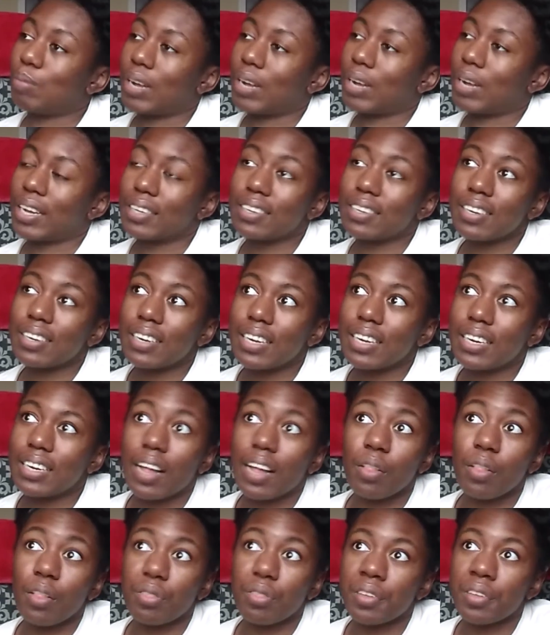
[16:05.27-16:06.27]
I did eat
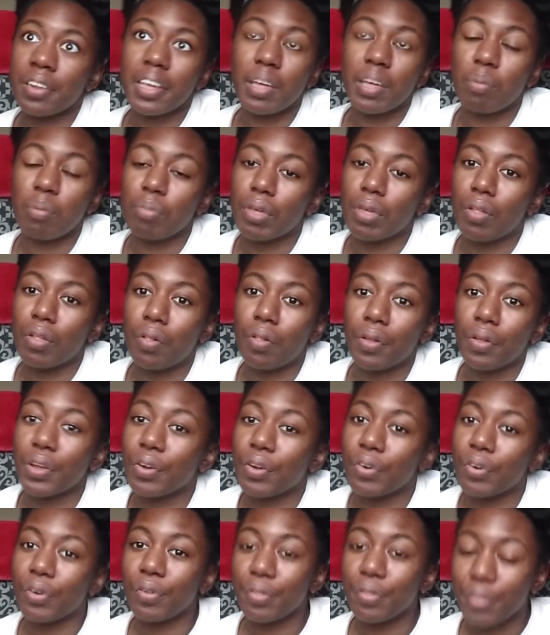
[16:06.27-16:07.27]
healthy, like a meal here
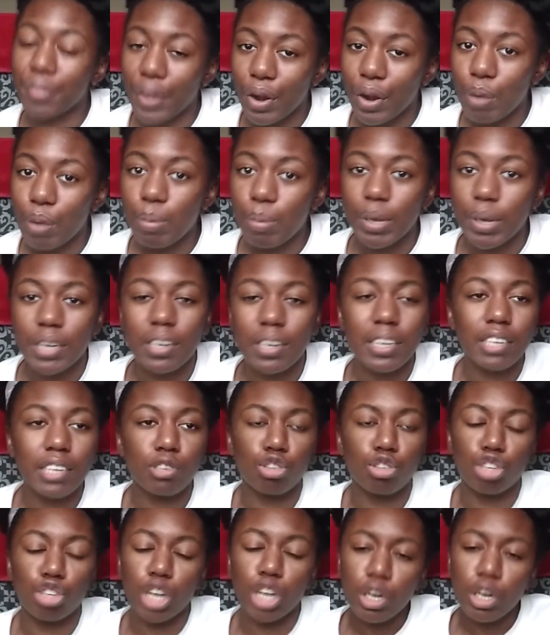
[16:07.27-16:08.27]
or there, but like
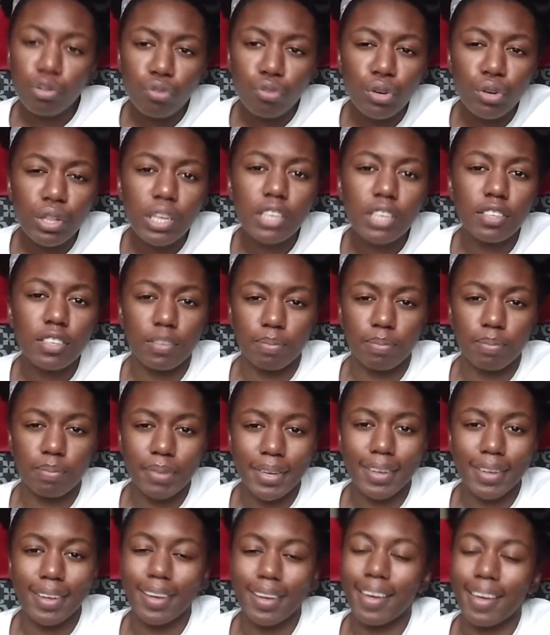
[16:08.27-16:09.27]
generally
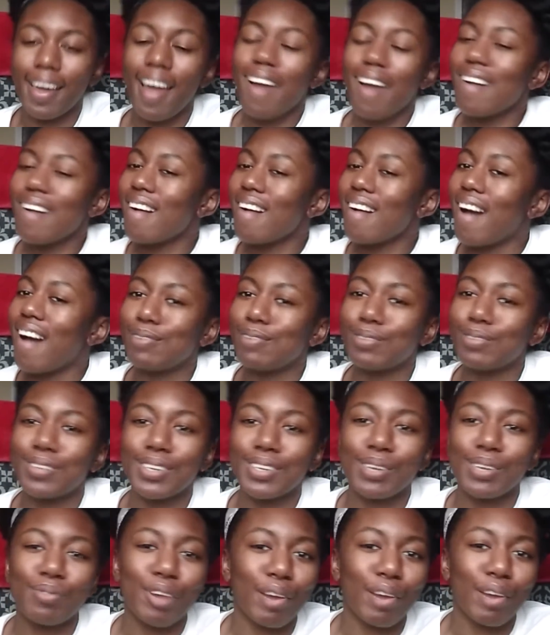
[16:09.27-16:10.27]
speaking, I was
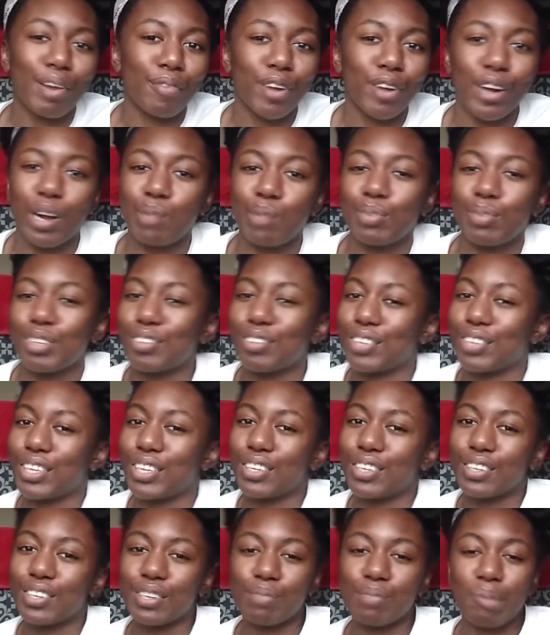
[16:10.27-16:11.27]
eating whatever garbage
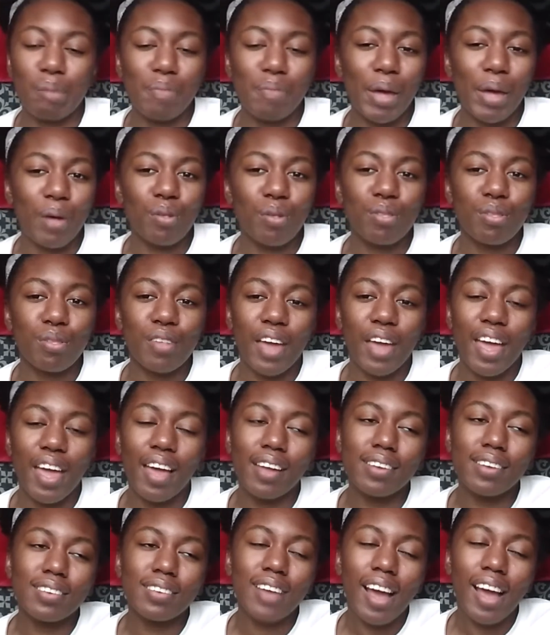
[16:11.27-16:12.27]
landed in my mouth,
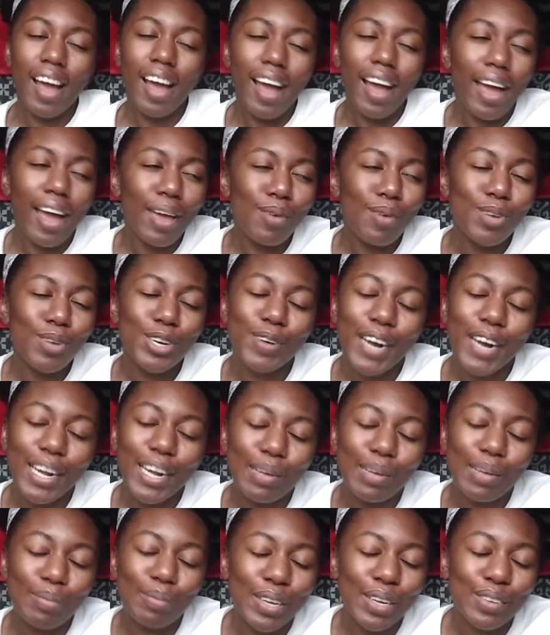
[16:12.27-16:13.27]
and I would
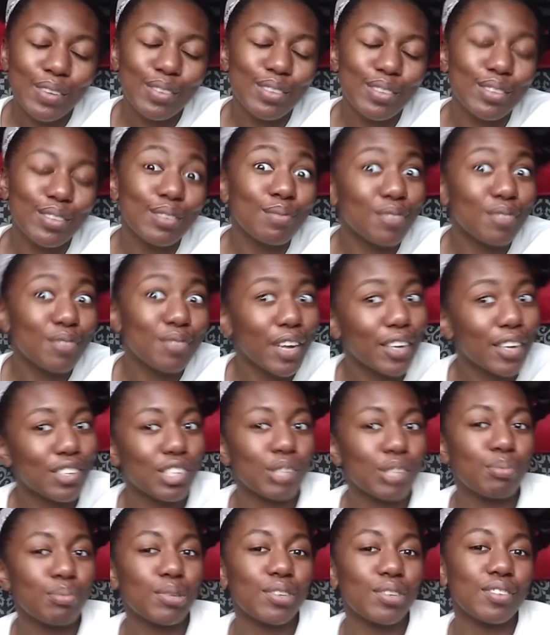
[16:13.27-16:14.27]
recommend some
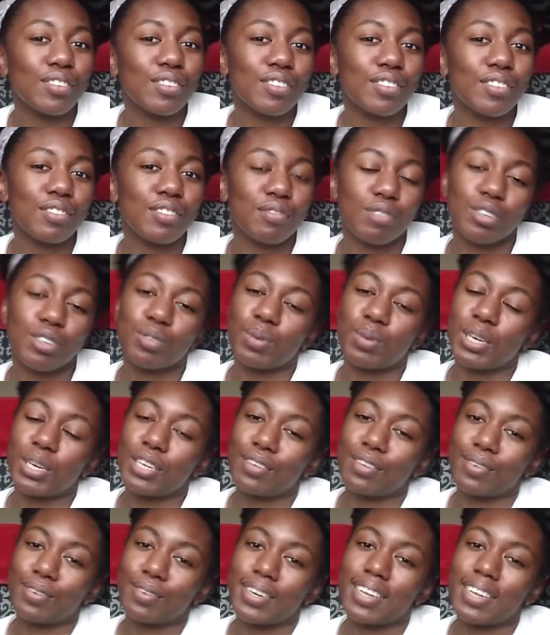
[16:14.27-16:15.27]
vegetables for
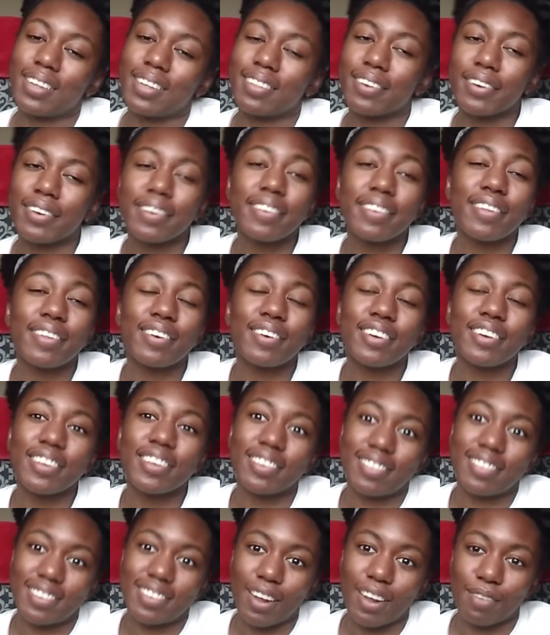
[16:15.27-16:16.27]
2020. They're
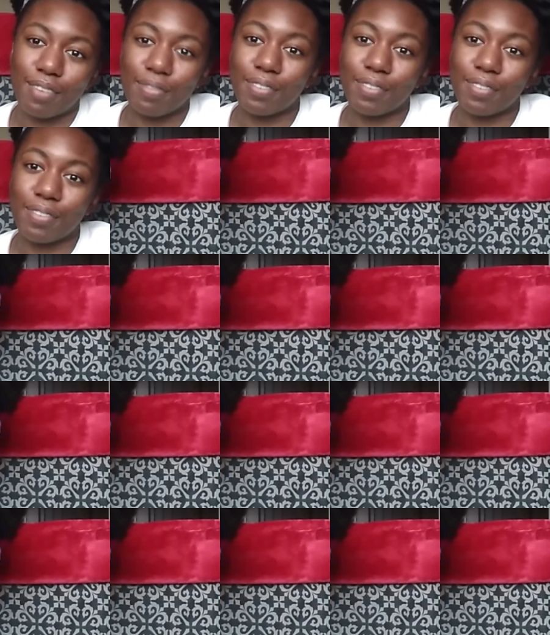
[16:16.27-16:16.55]
good stuff.